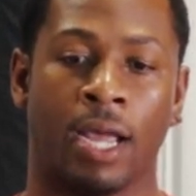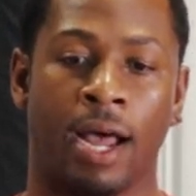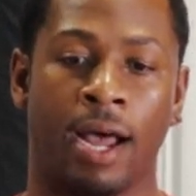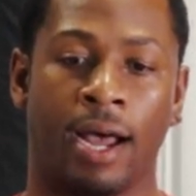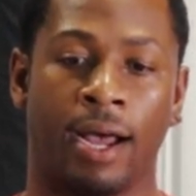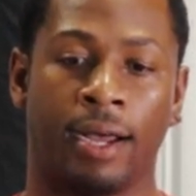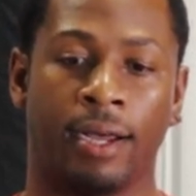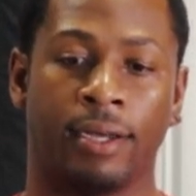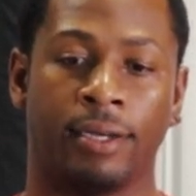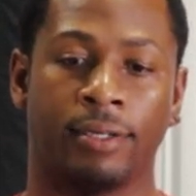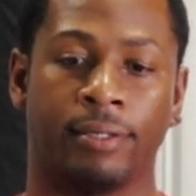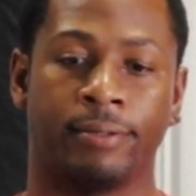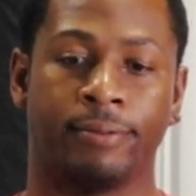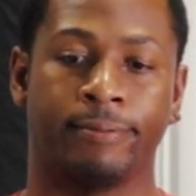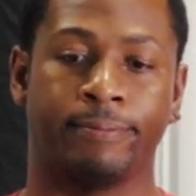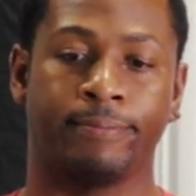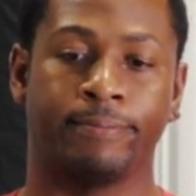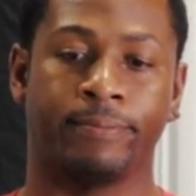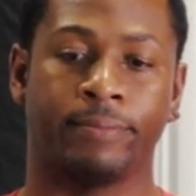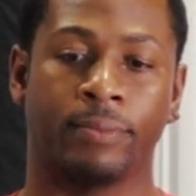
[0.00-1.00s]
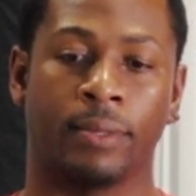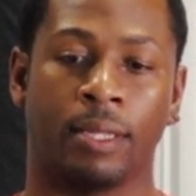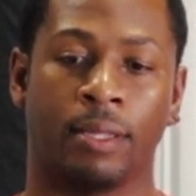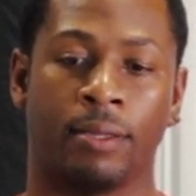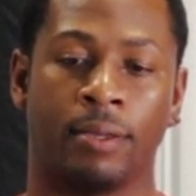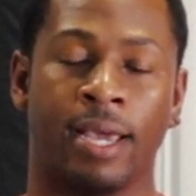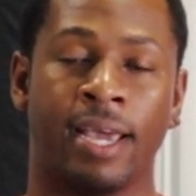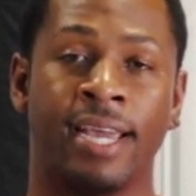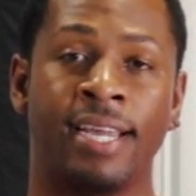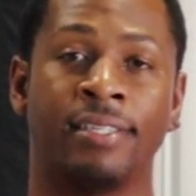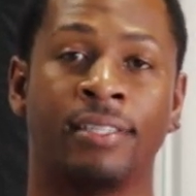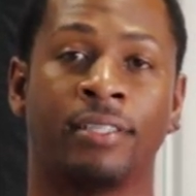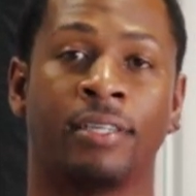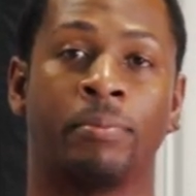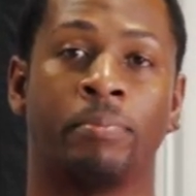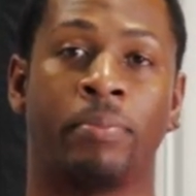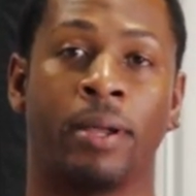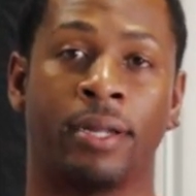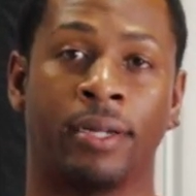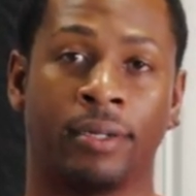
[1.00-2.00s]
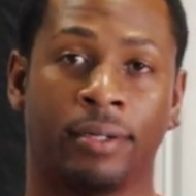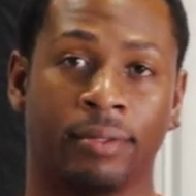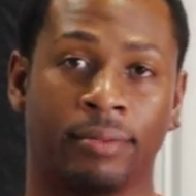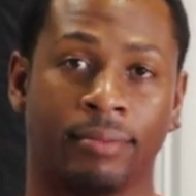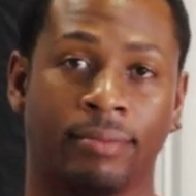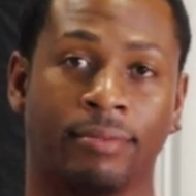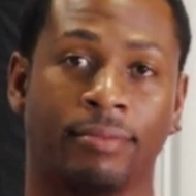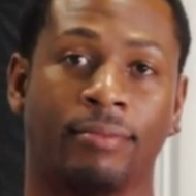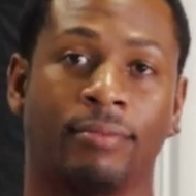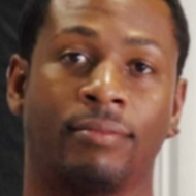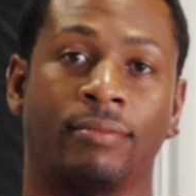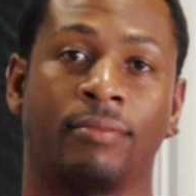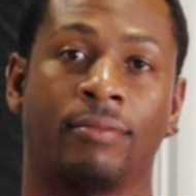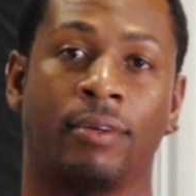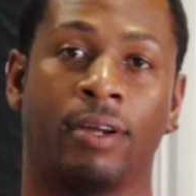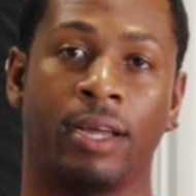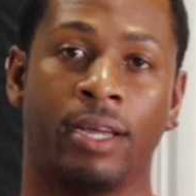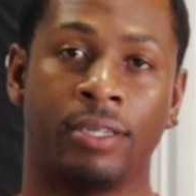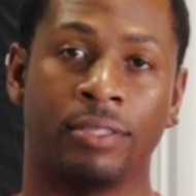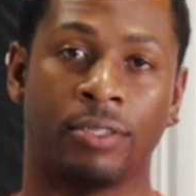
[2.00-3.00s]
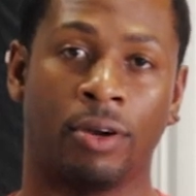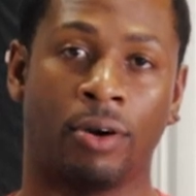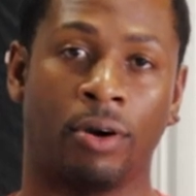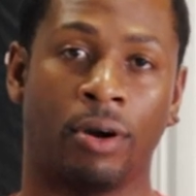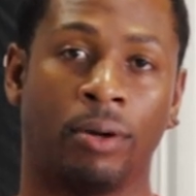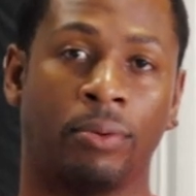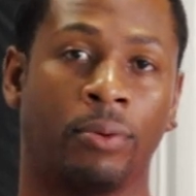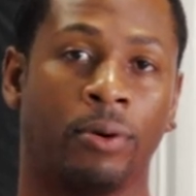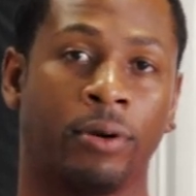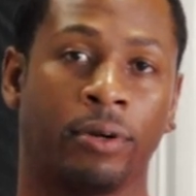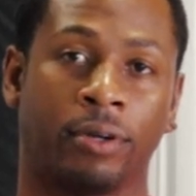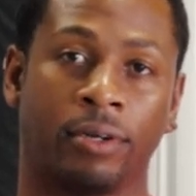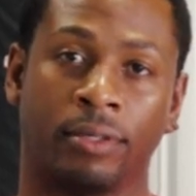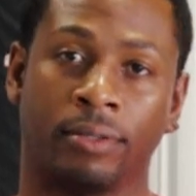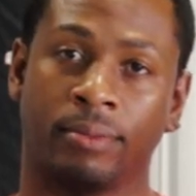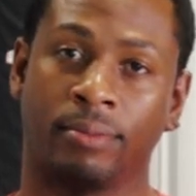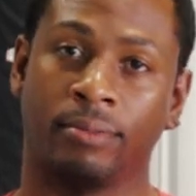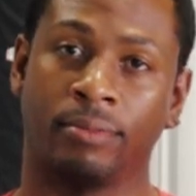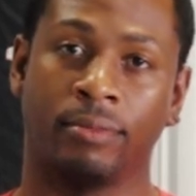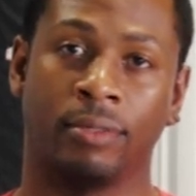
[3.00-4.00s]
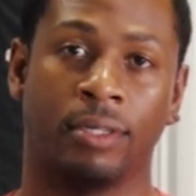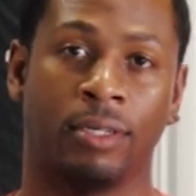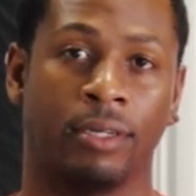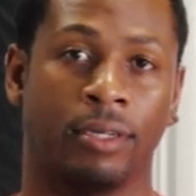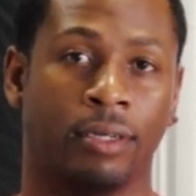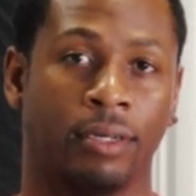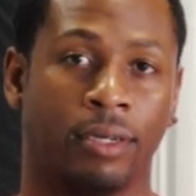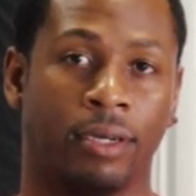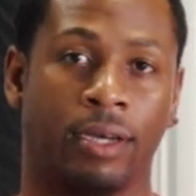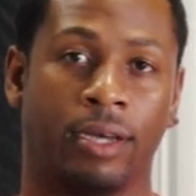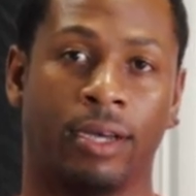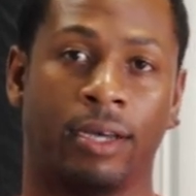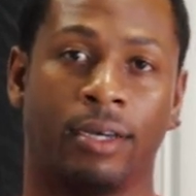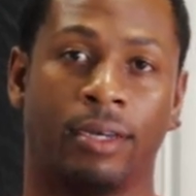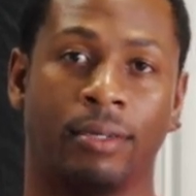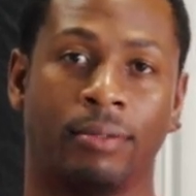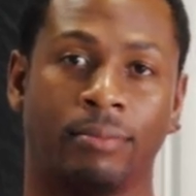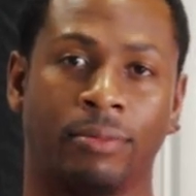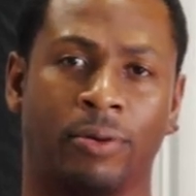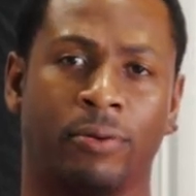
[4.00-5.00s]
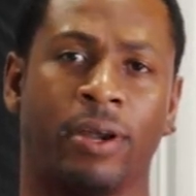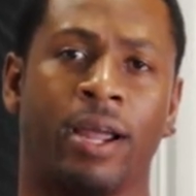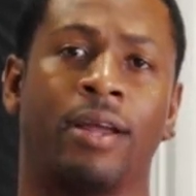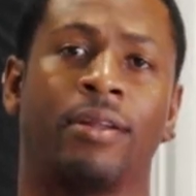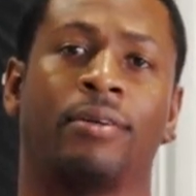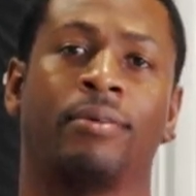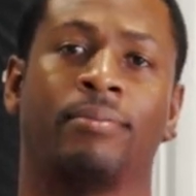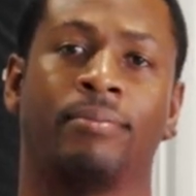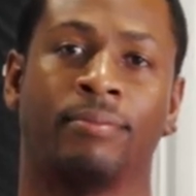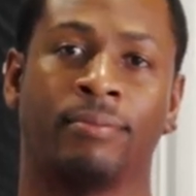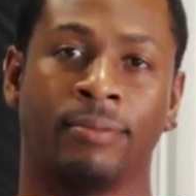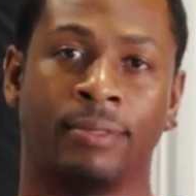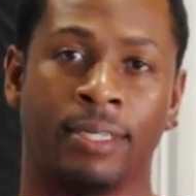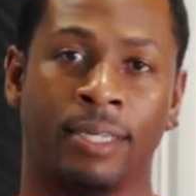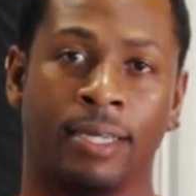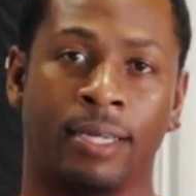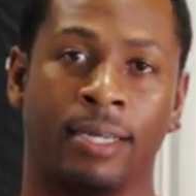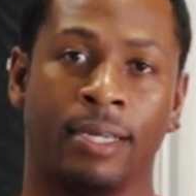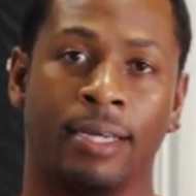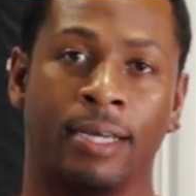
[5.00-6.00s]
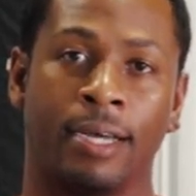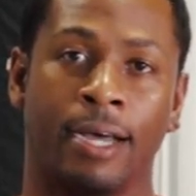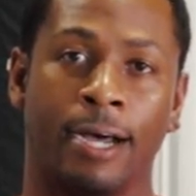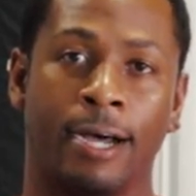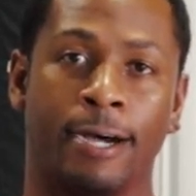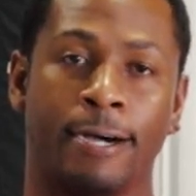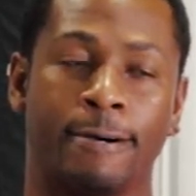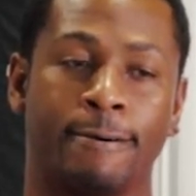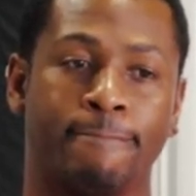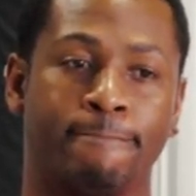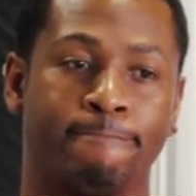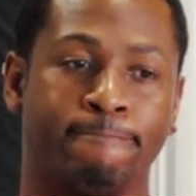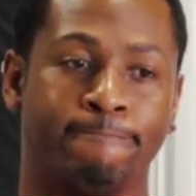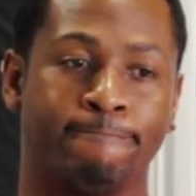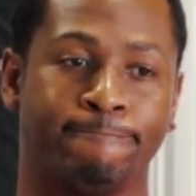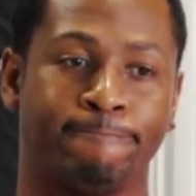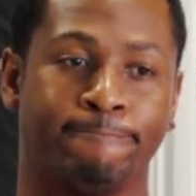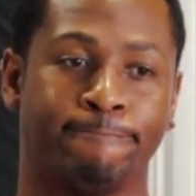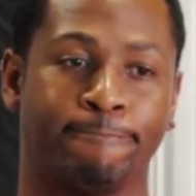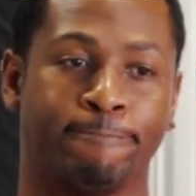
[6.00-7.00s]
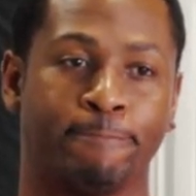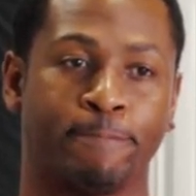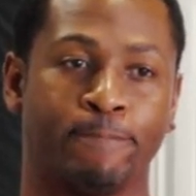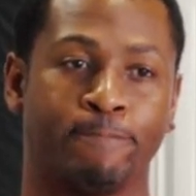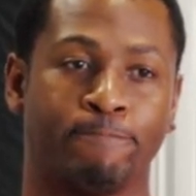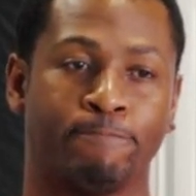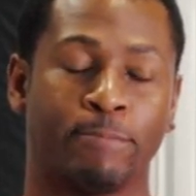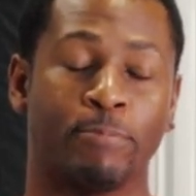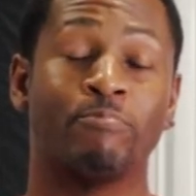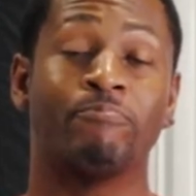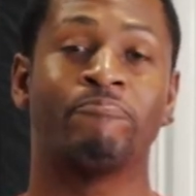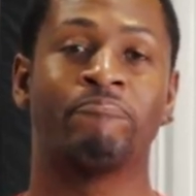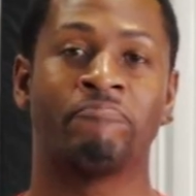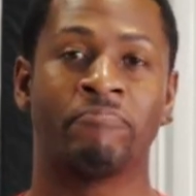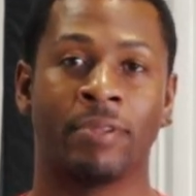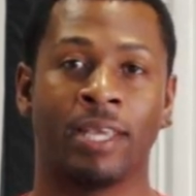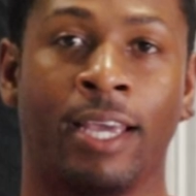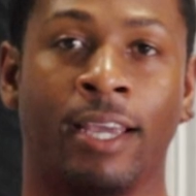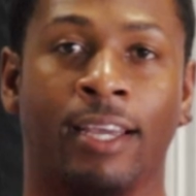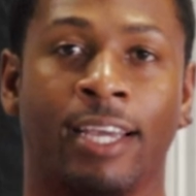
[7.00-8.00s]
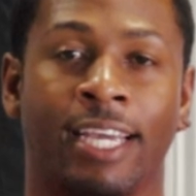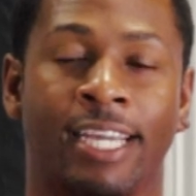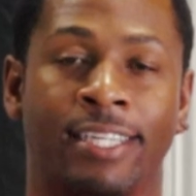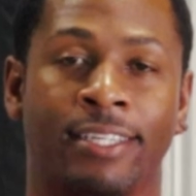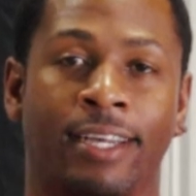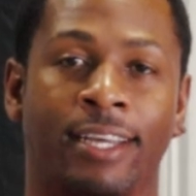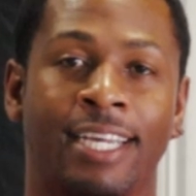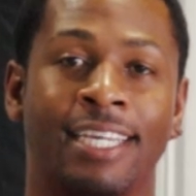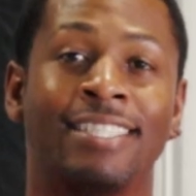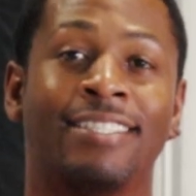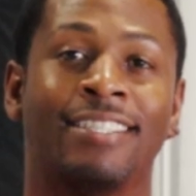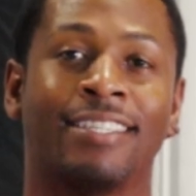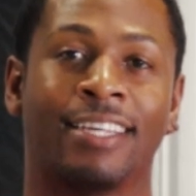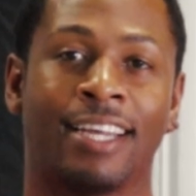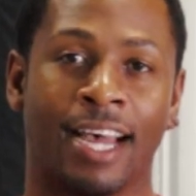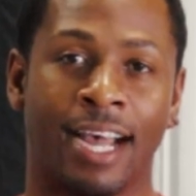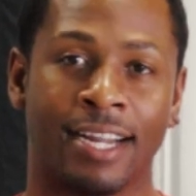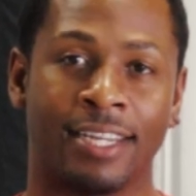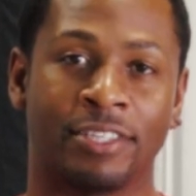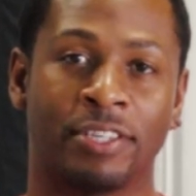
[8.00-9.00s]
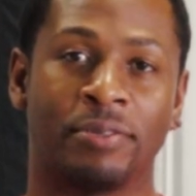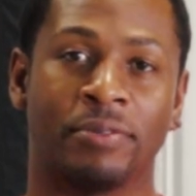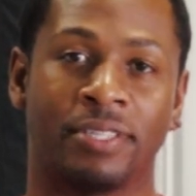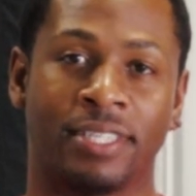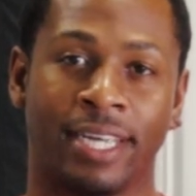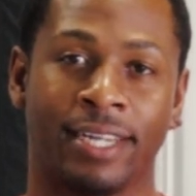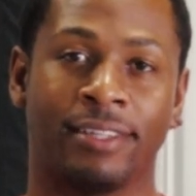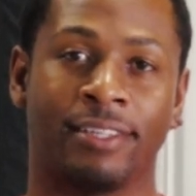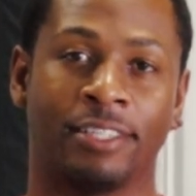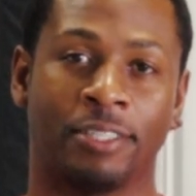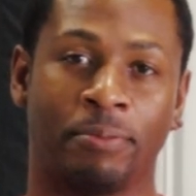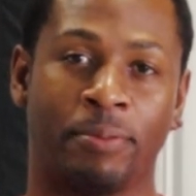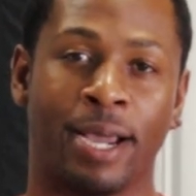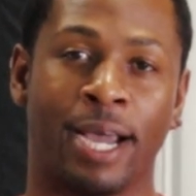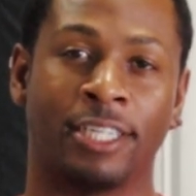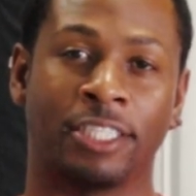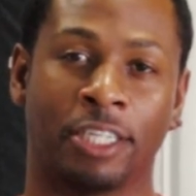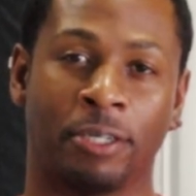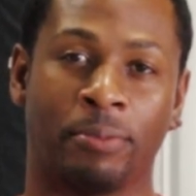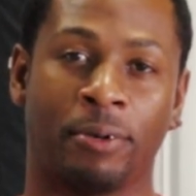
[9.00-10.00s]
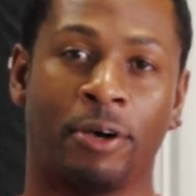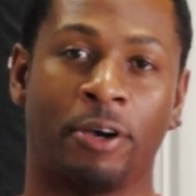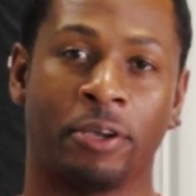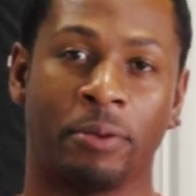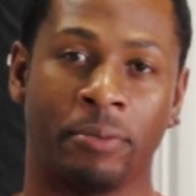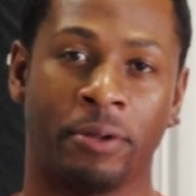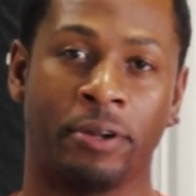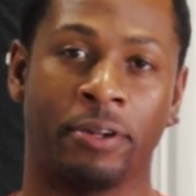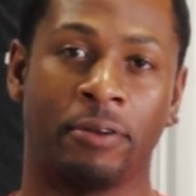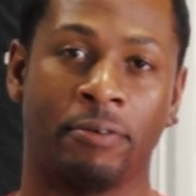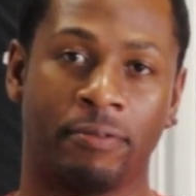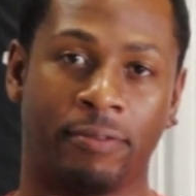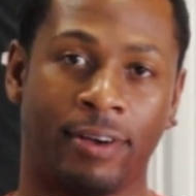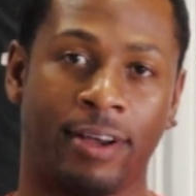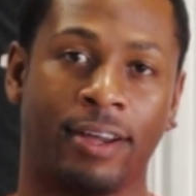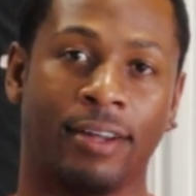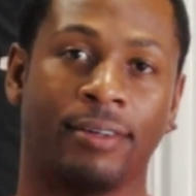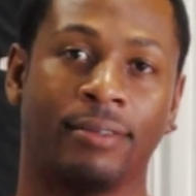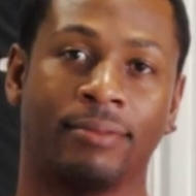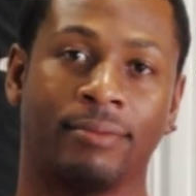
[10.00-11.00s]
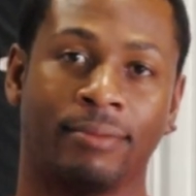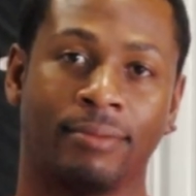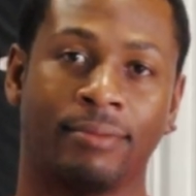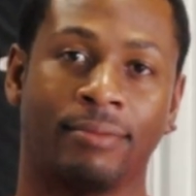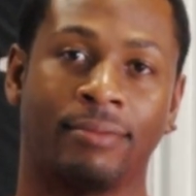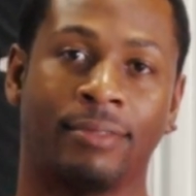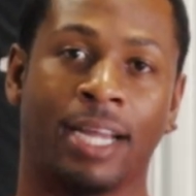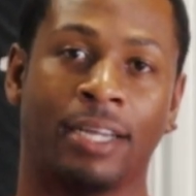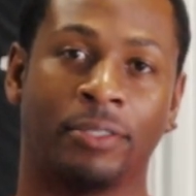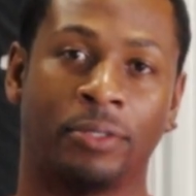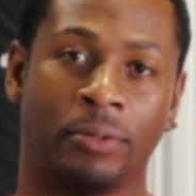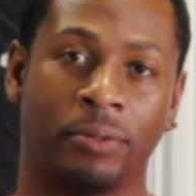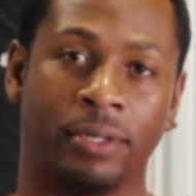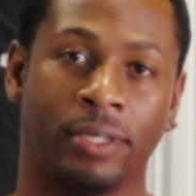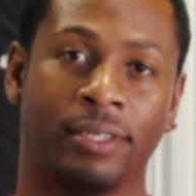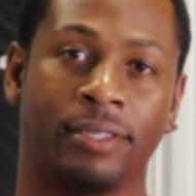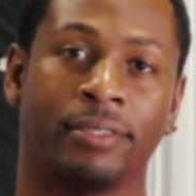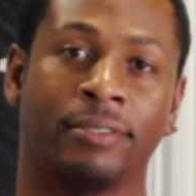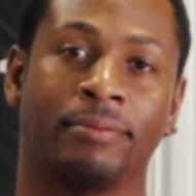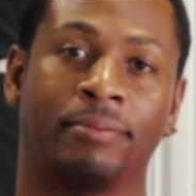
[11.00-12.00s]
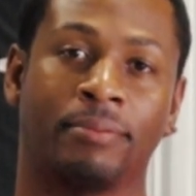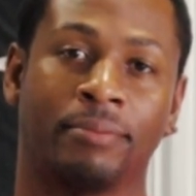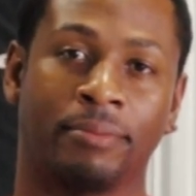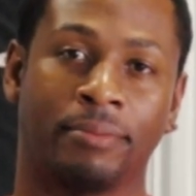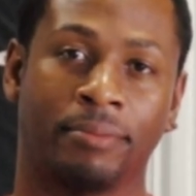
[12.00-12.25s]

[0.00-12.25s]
Uh, he's a competitor. Right? He's a hard worker, uh, creator. Um, he, he's the guy that's going to set this basketball community on fire. That's who he is.